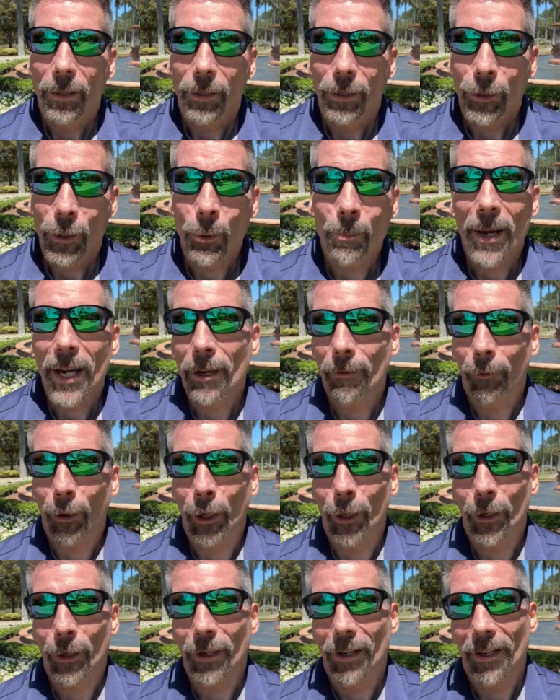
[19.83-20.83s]
You may have
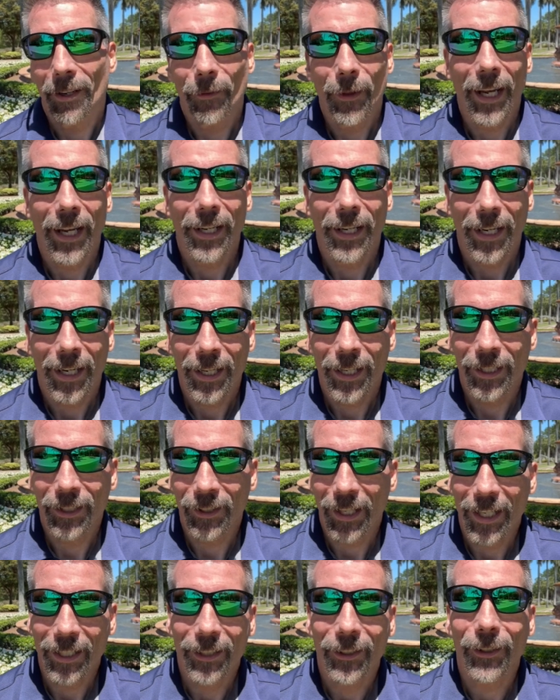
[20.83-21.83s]
heard that it is
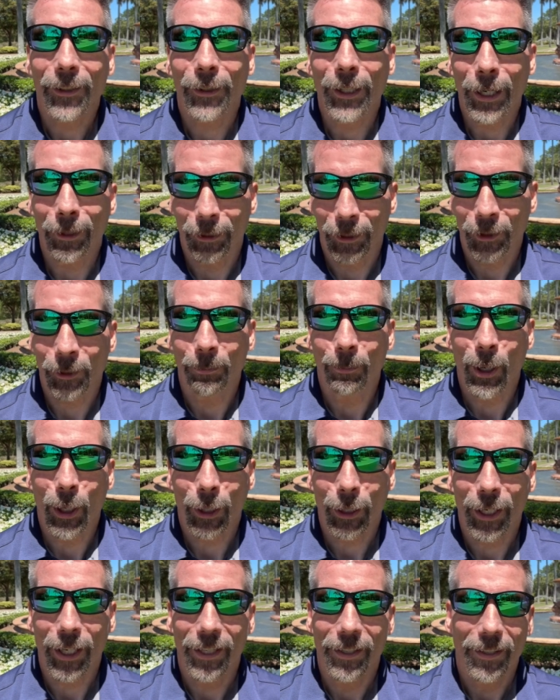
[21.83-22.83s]
a seller's
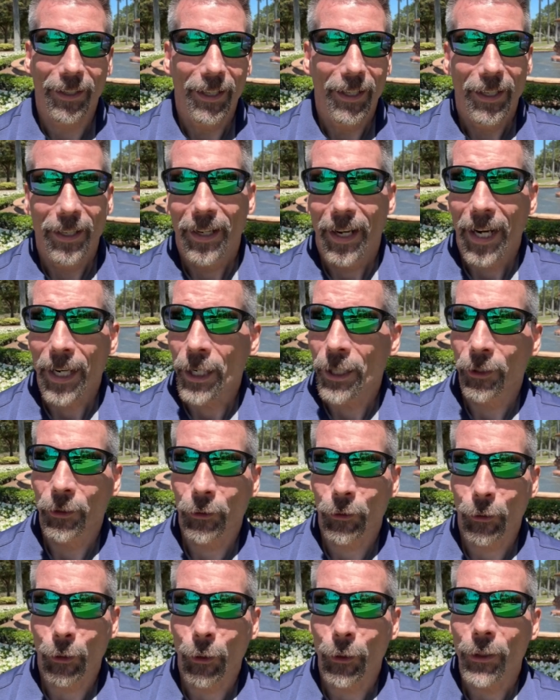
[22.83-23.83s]
market. In
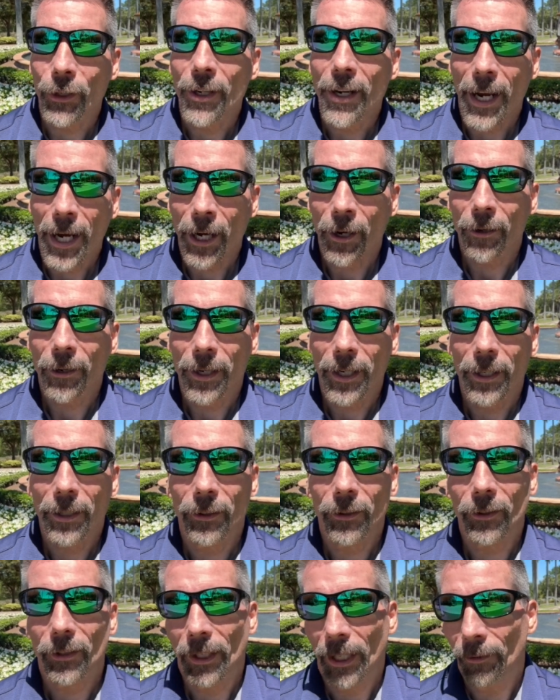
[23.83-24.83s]
certain
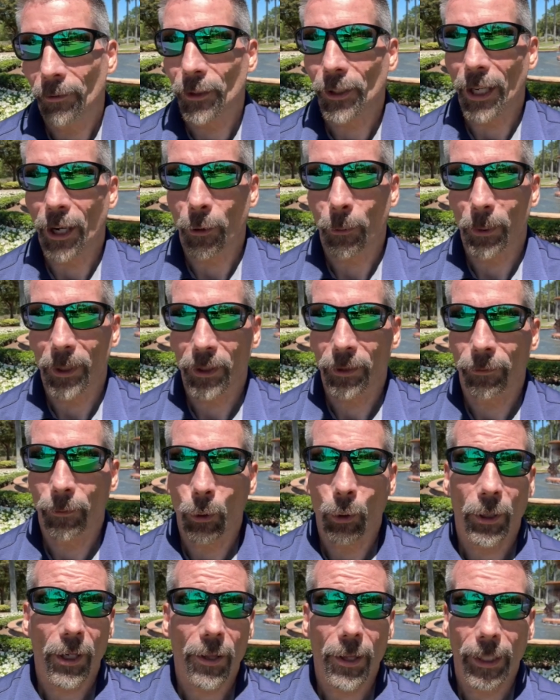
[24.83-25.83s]
areas of Southwest
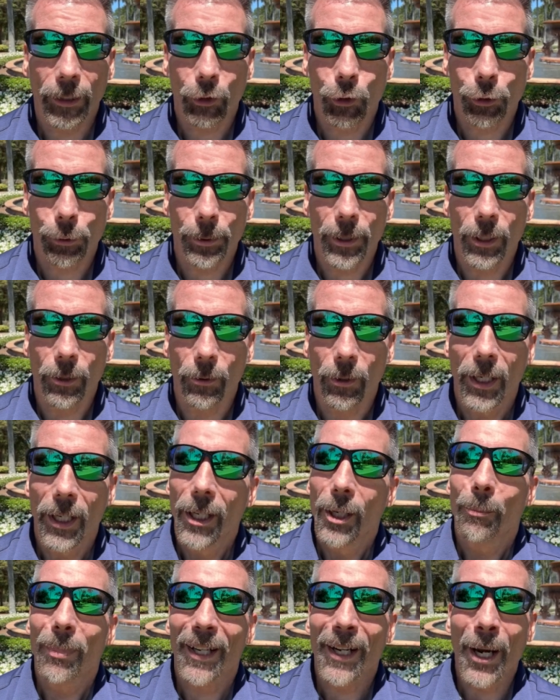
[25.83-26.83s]
Florida, that's true.
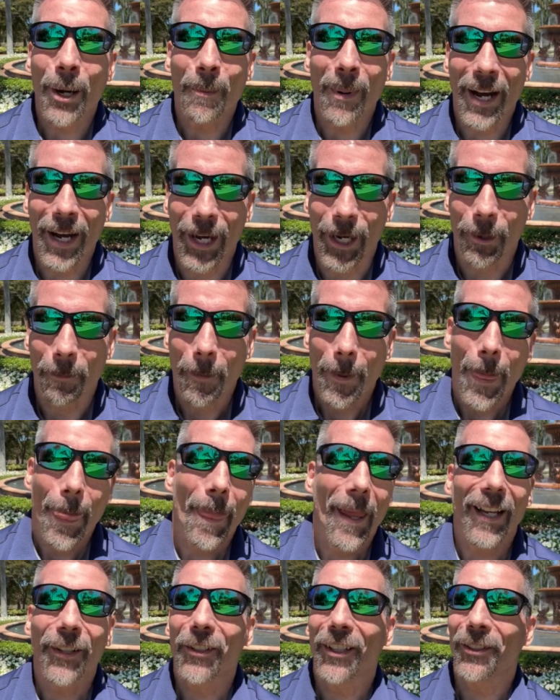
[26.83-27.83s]
But come on,
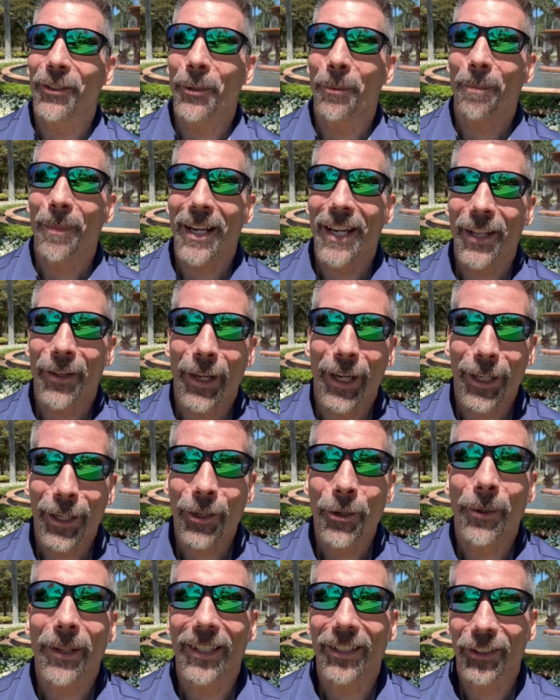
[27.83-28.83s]
that doesn't mean that
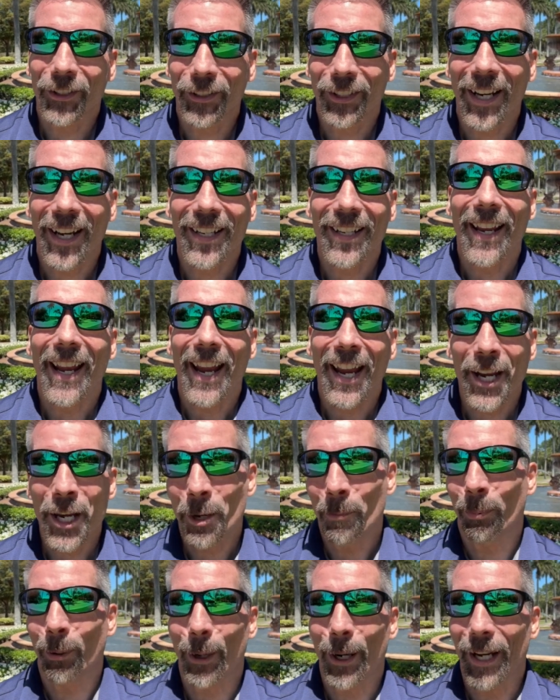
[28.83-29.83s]
you can set any
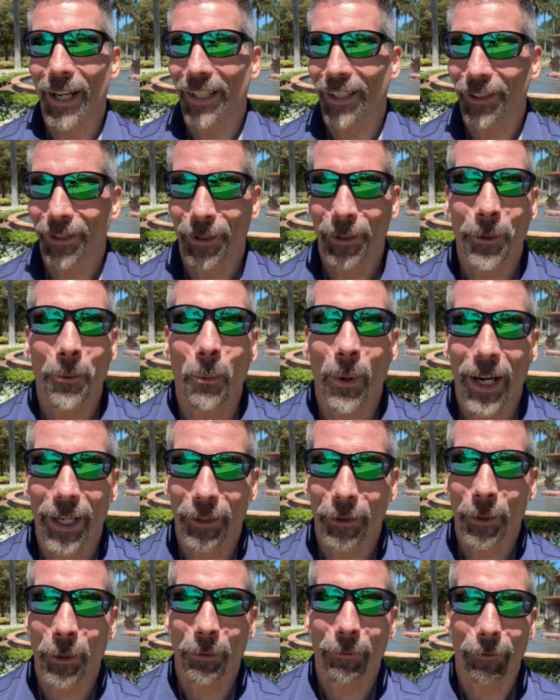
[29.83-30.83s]
price you want
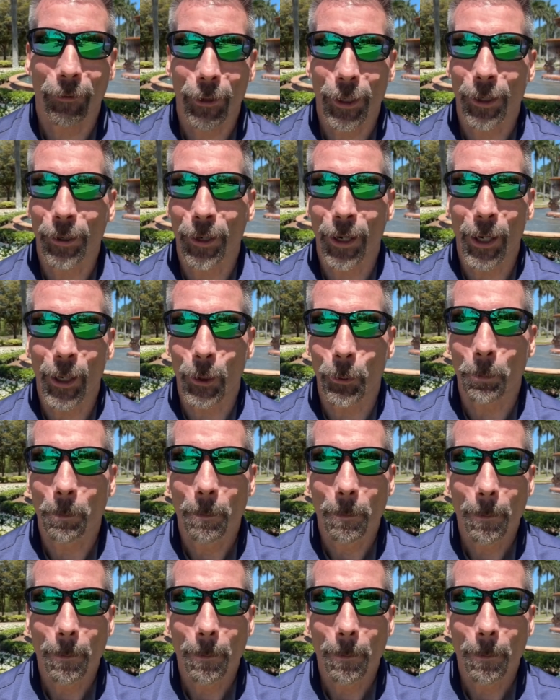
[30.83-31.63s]
to for your home.